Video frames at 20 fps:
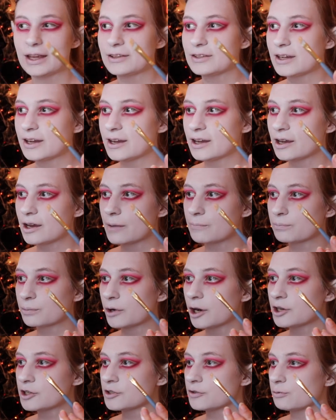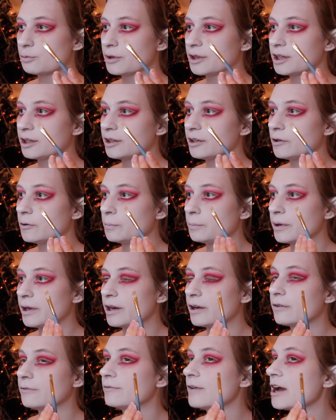Now taking a brush with a little bit
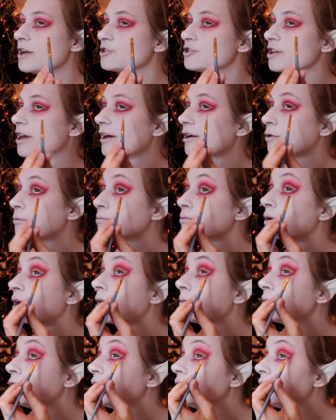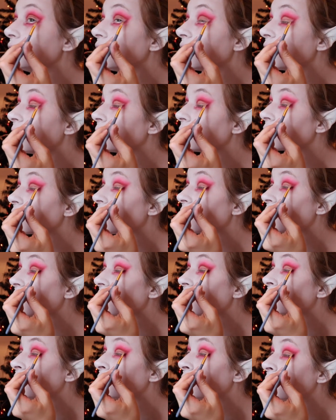of eyeshadow primer, and we're
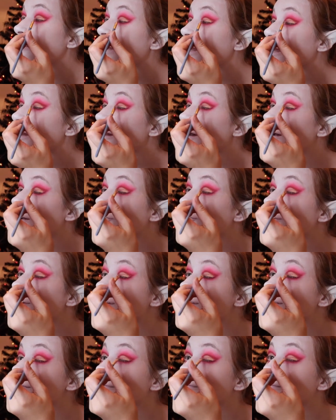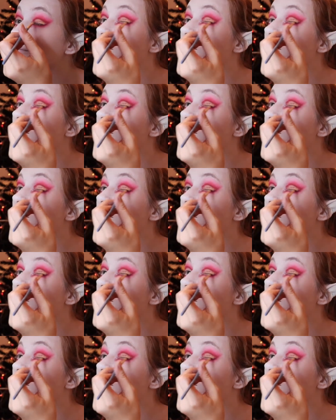gonna make a cut crease.